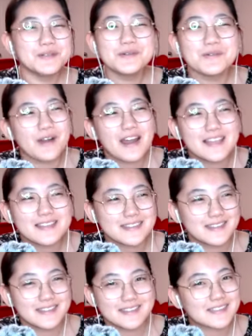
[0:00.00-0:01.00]
writes
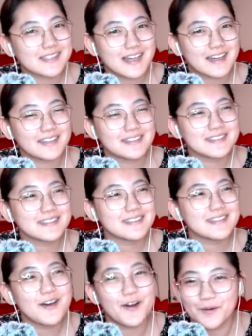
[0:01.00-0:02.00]
these lines?
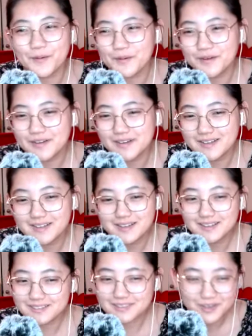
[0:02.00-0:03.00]
No,
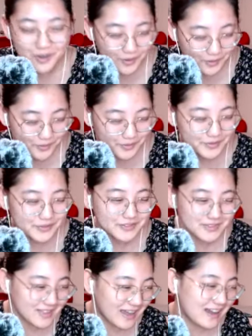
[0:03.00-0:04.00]
no,
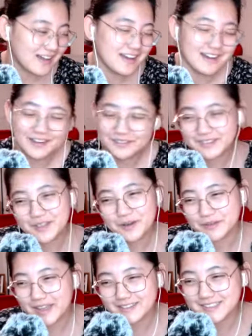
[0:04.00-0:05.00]
no, no,
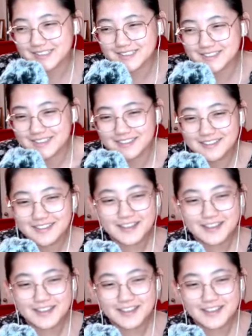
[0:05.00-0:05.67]
not good.